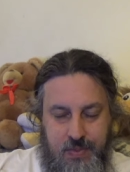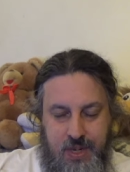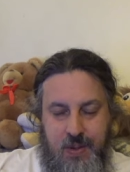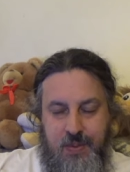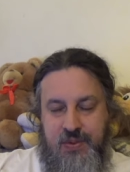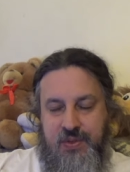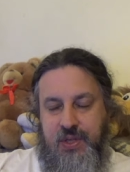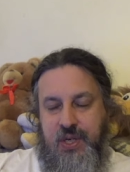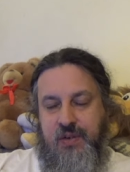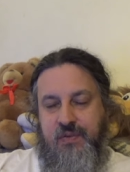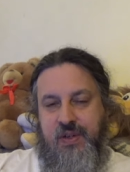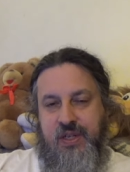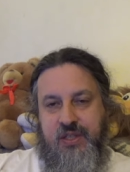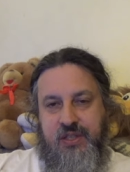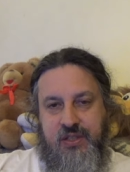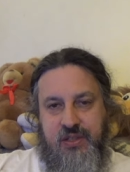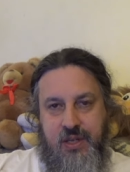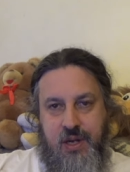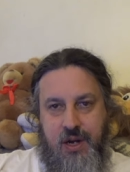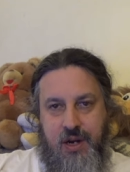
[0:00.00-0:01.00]
observing
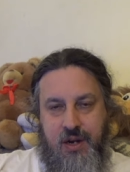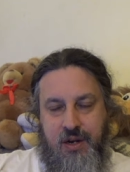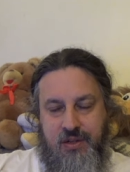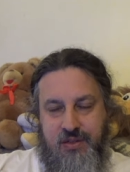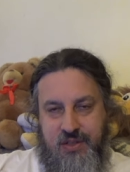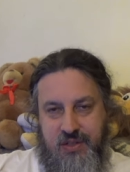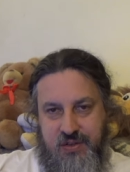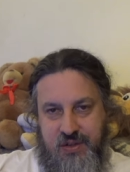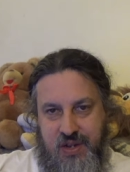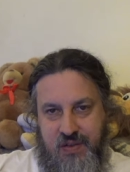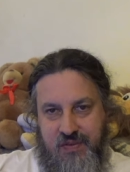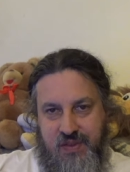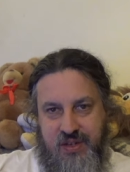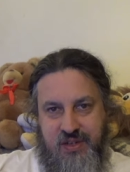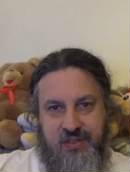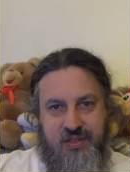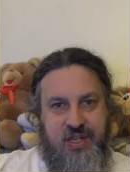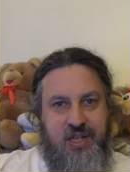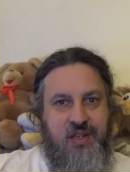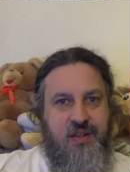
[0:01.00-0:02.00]
stars and you have the
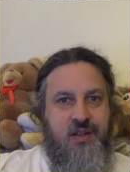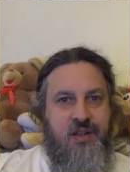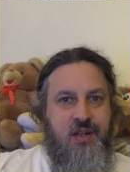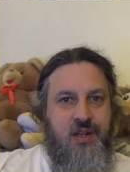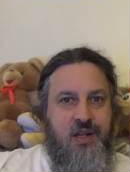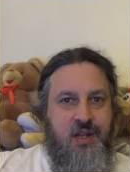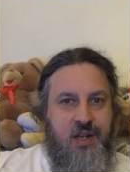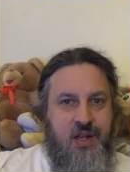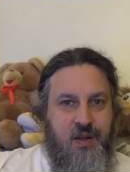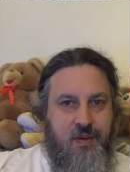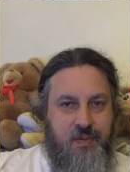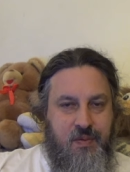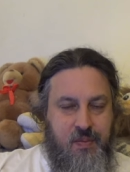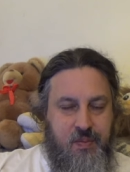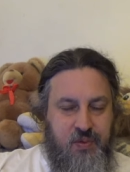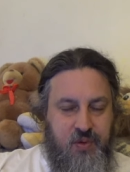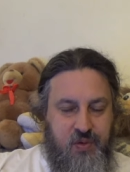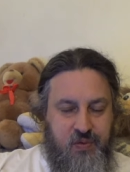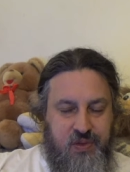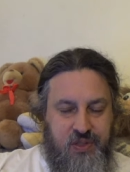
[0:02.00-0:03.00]
understanding of
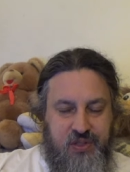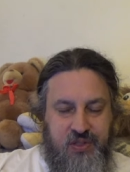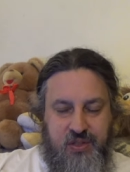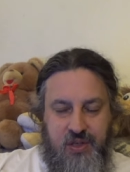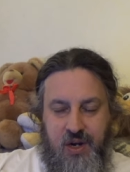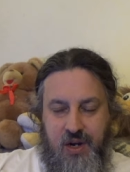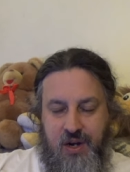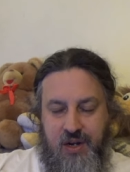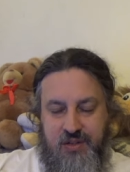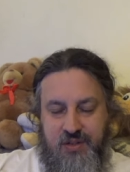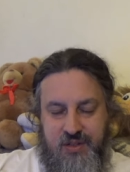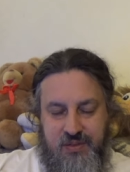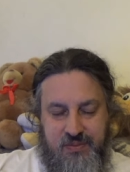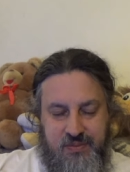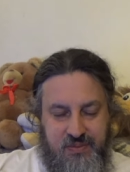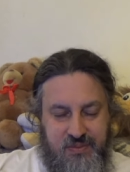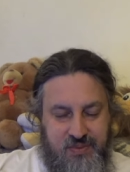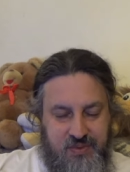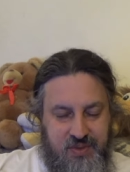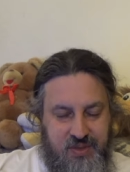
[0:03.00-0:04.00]
observing stars, and
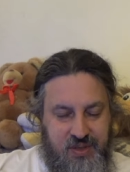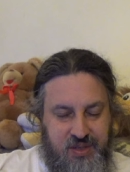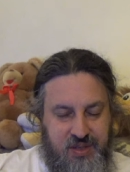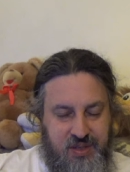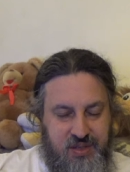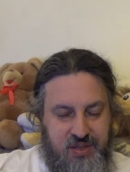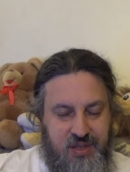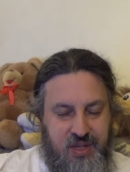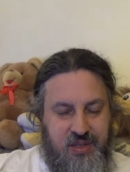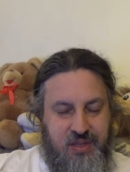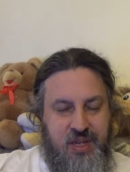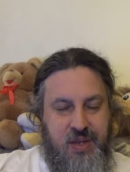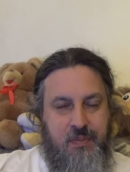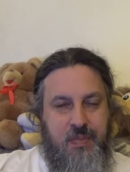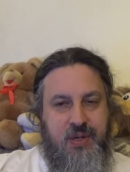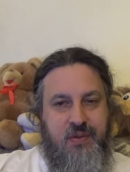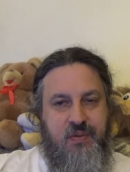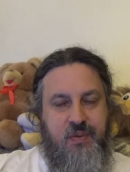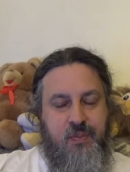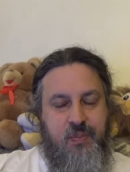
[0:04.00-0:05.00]
there's not that
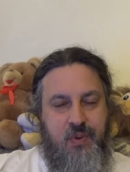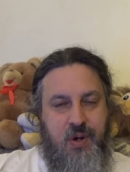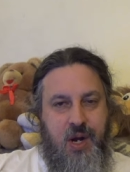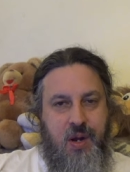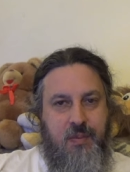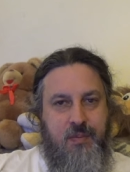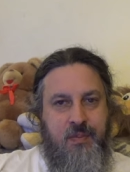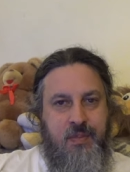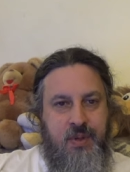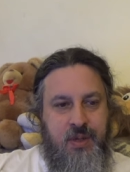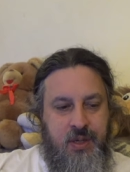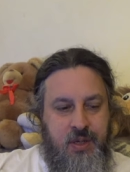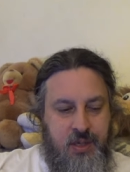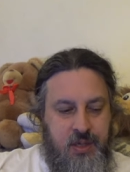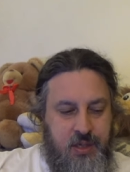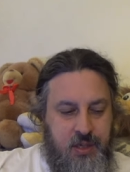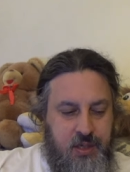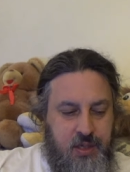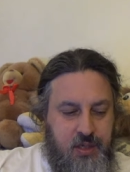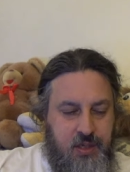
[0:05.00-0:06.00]
much of a problem,
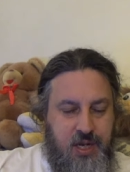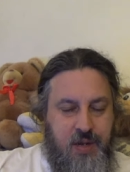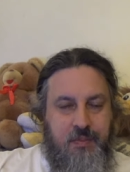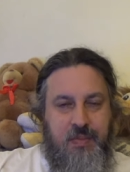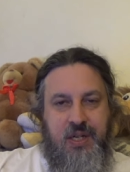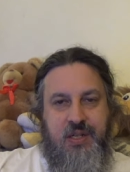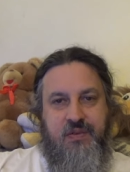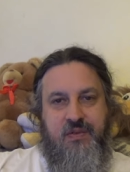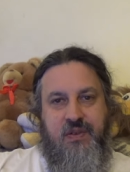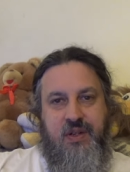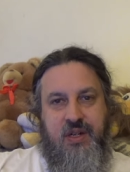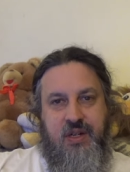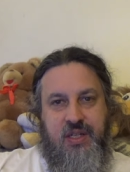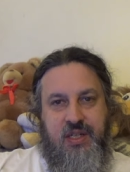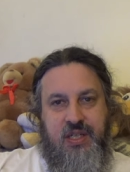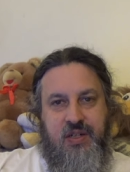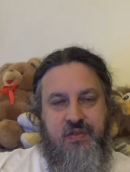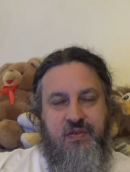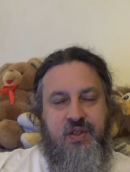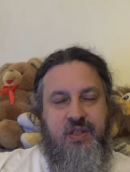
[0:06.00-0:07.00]
not much of a
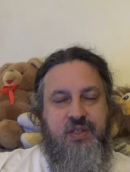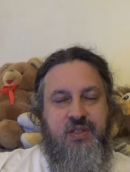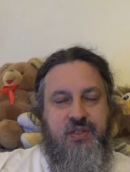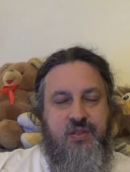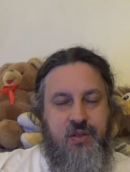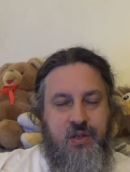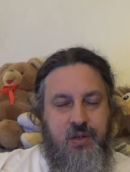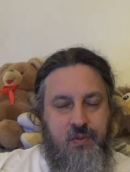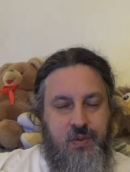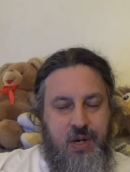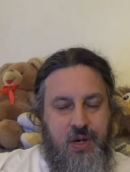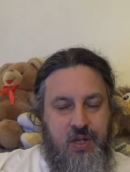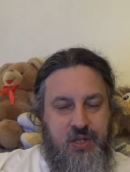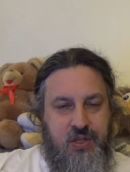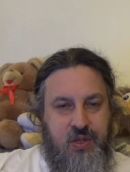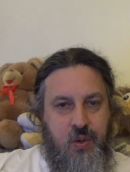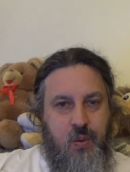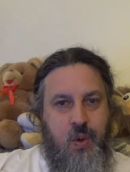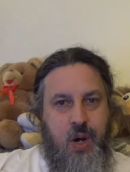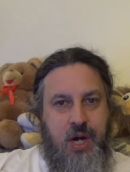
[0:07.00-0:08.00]
difference to turn around and
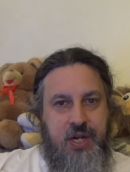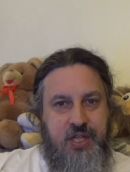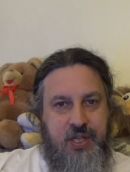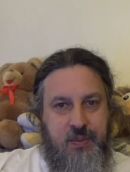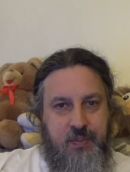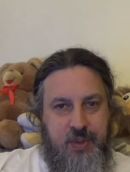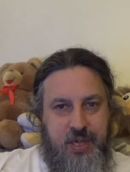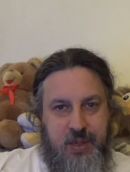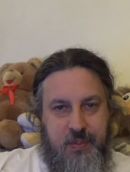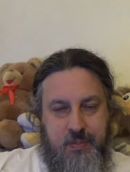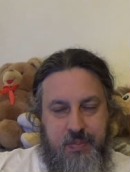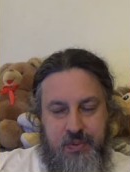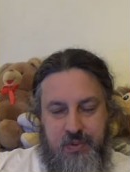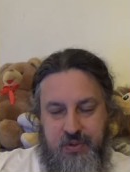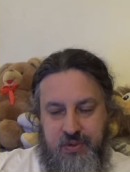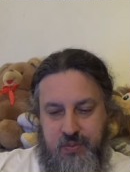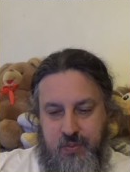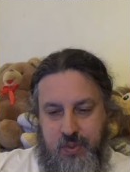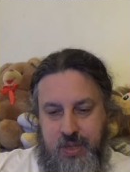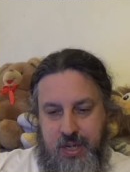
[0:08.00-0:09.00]
start watching people
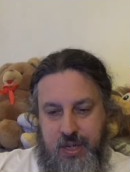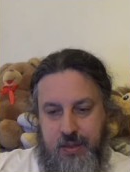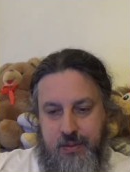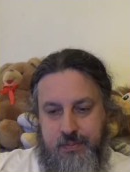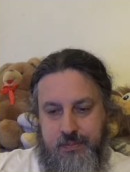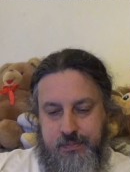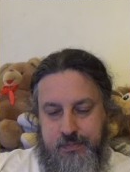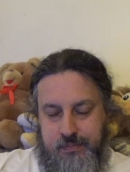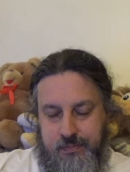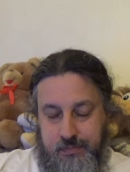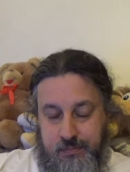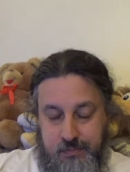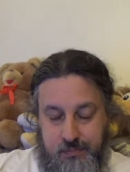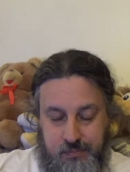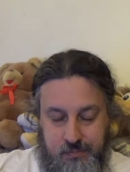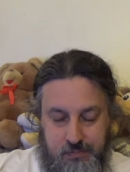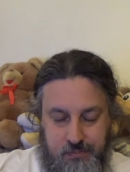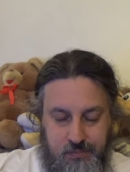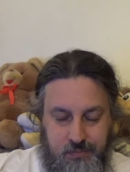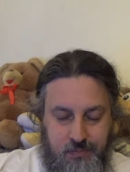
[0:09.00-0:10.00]
as well.
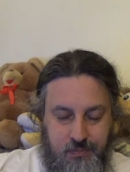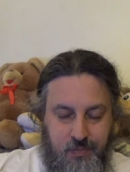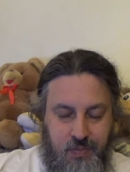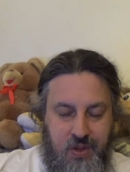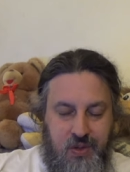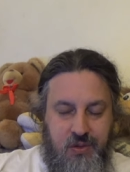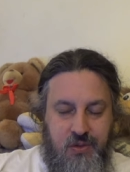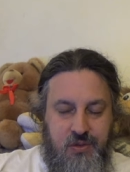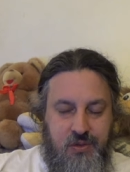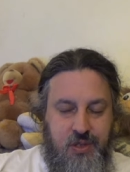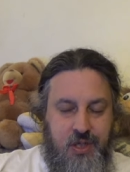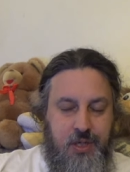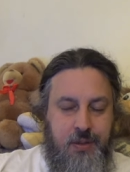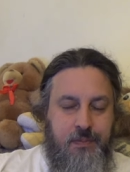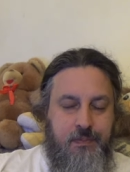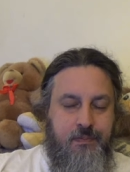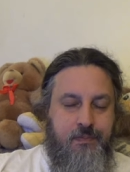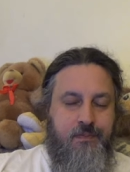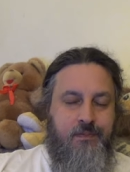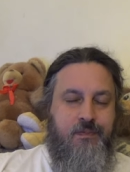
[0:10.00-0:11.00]

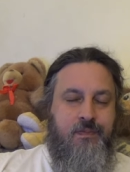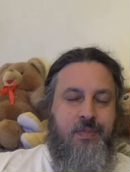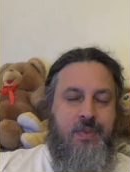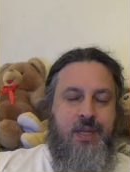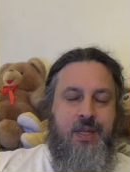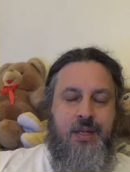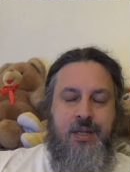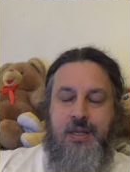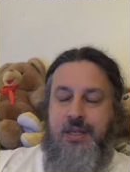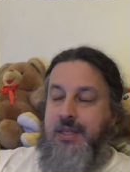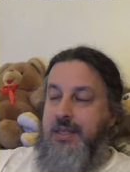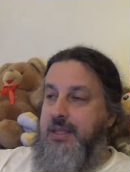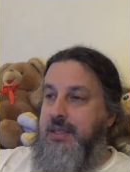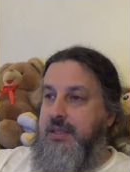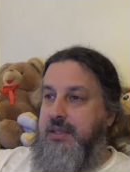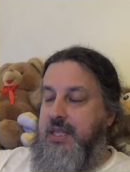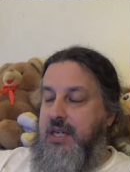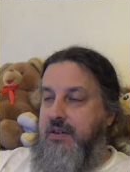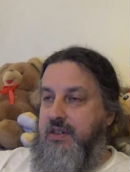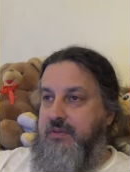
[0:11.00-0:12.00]
So
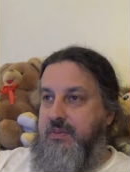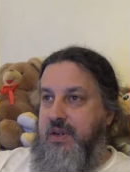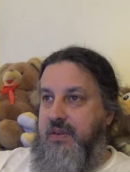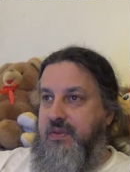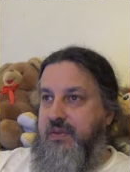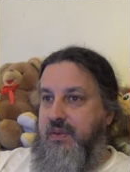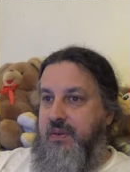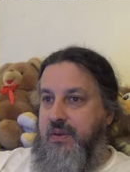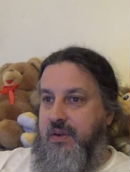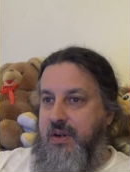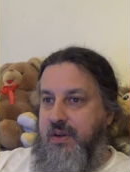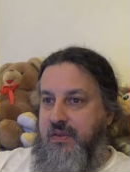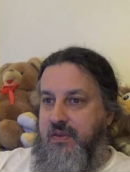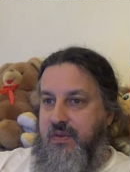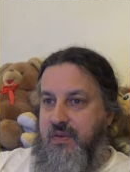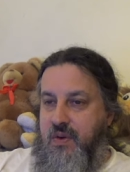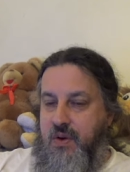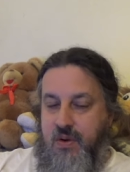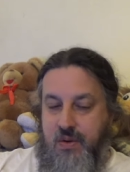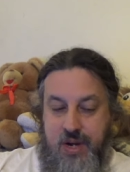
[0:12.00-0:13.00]
that was my
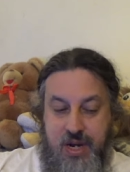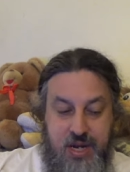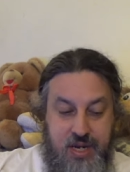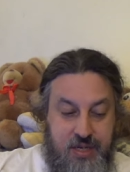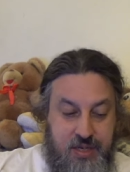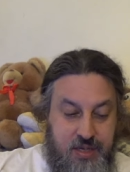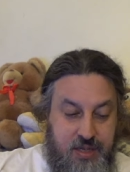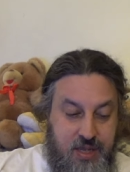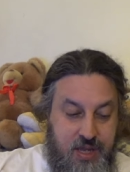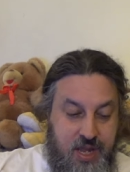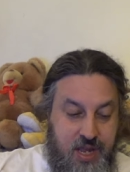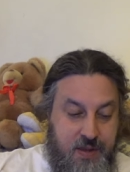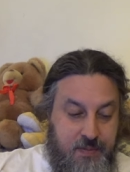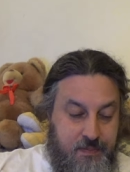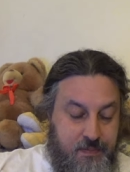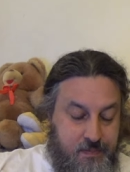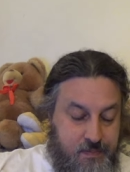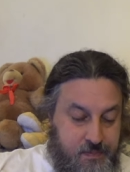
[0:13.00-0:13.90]
foray into that.